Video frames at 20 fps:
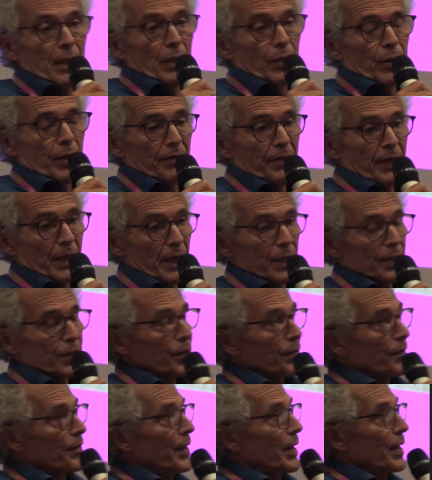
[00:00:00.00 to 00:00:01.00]
on average,
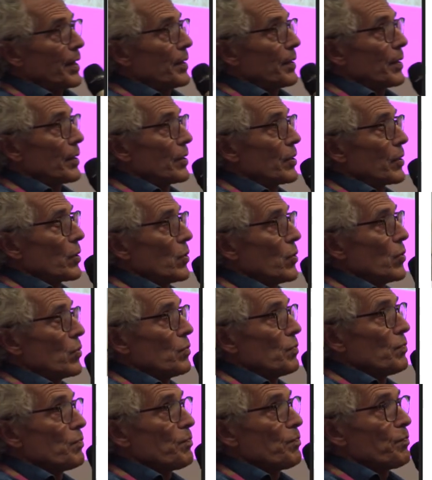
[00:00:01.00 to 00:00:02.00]
they
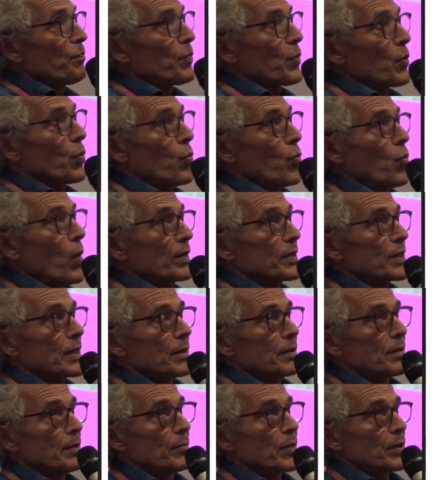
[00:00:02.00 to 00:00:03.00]
grow one
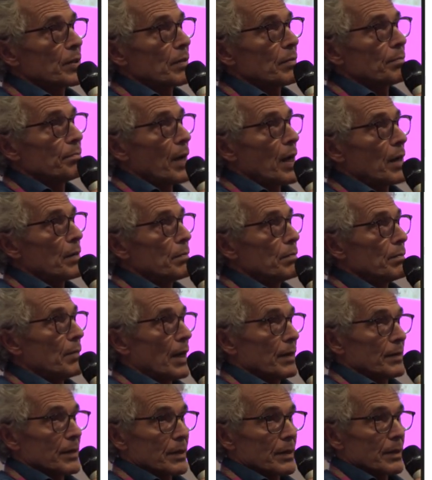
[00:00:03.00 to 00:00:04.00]
centimeter by
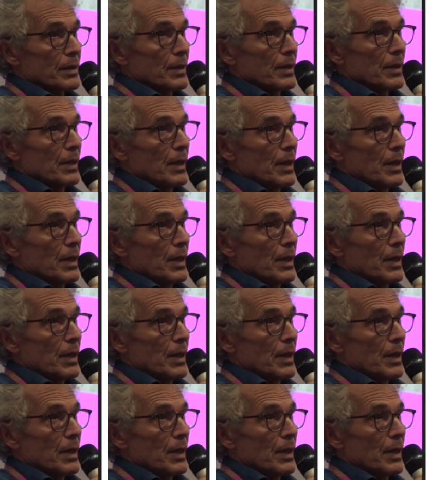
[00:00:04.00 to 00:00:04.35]
month.